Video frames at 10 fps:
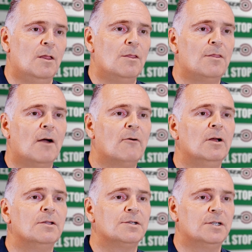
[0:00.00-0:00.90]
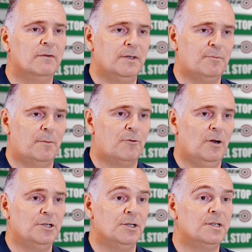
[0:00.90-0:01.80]
Thorough surface
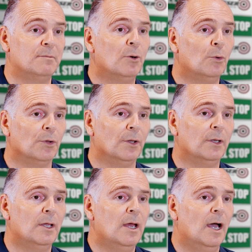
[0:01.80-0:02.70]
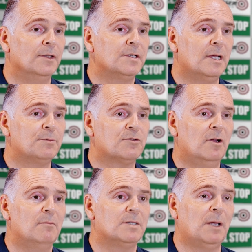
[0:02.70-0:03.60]
preparation is important and the
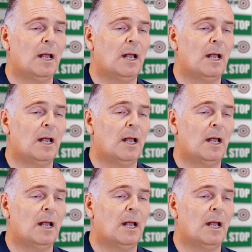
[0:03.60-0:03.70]
substrate must be